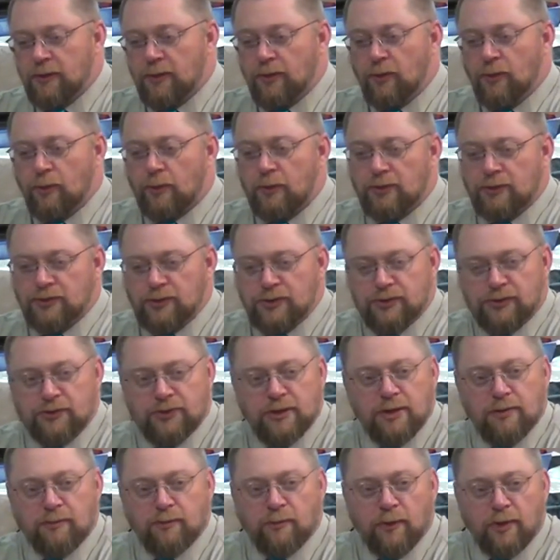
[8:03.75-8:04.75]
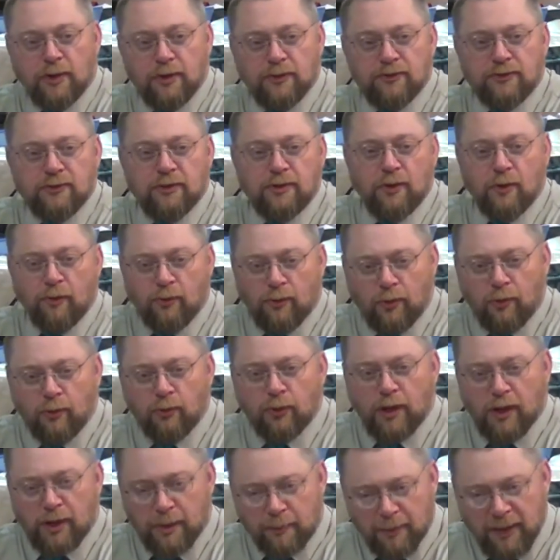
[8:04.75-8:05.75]
the Lord just didn't want us to know a whole
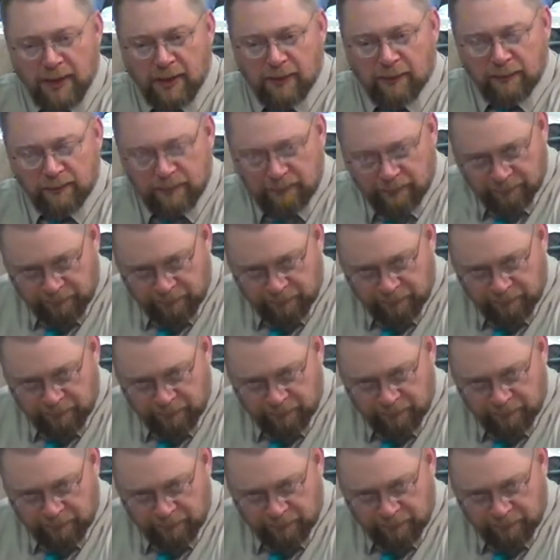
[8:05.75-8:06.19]
lot about.